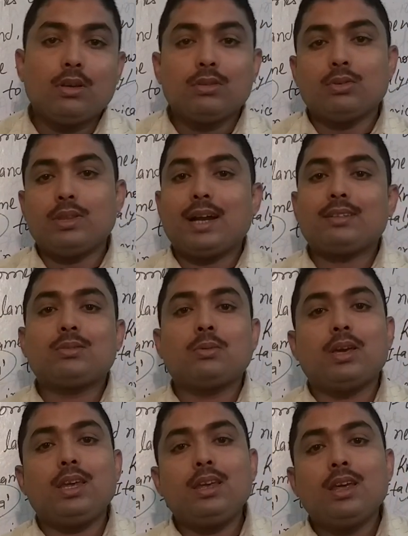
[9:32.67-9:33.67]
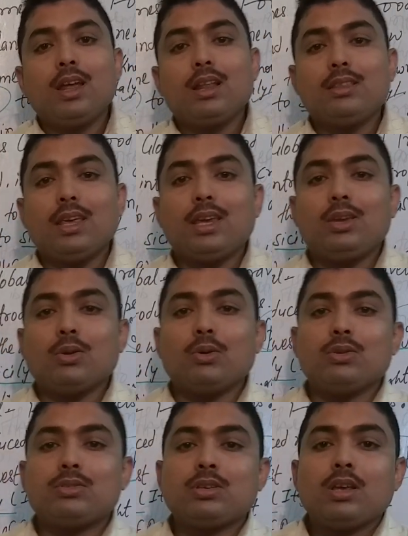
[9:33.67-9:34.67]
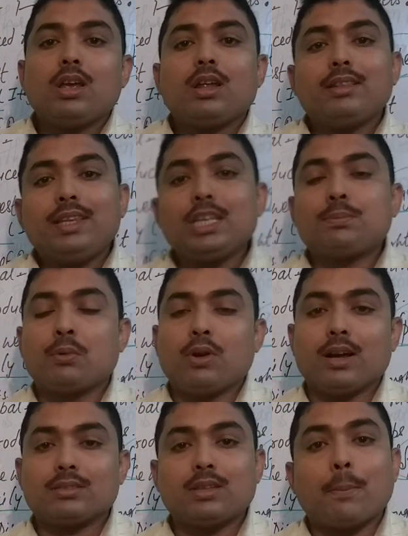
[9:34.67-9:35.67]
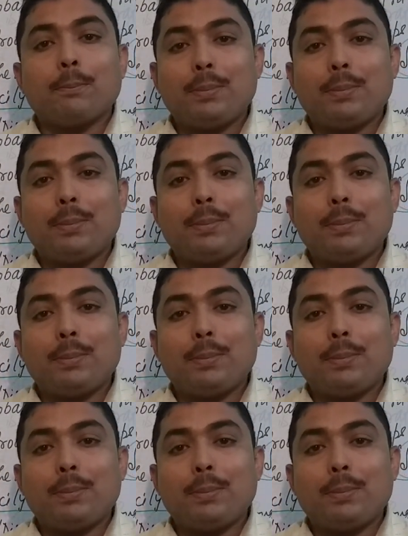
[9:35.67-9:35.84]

So that's why they use these products.